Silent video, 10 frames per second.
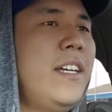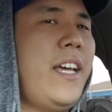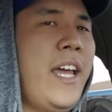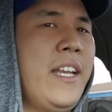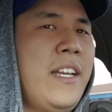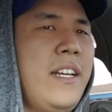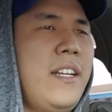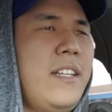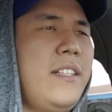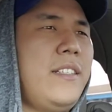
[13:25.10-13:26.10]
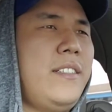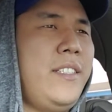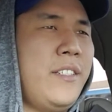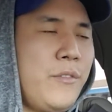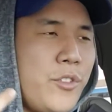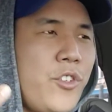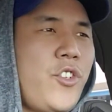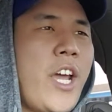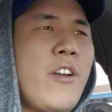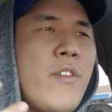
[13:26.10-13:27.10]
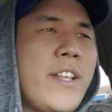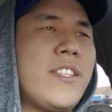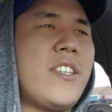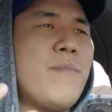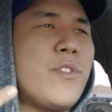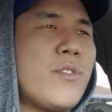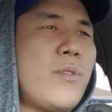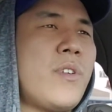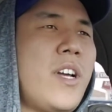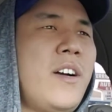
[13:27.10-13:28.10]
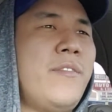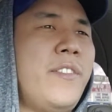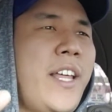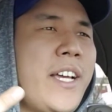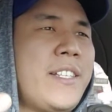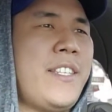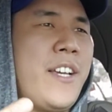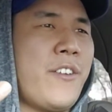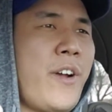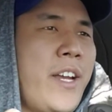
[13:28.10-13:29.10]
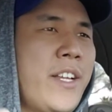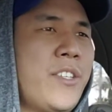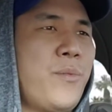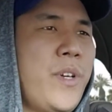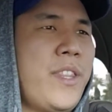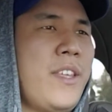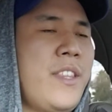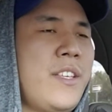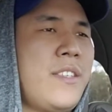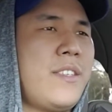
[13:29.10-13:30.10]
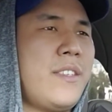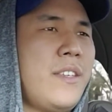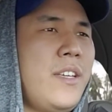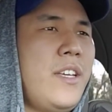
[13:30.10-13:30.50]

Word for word: and you know generate some sort of legacy and greatness with this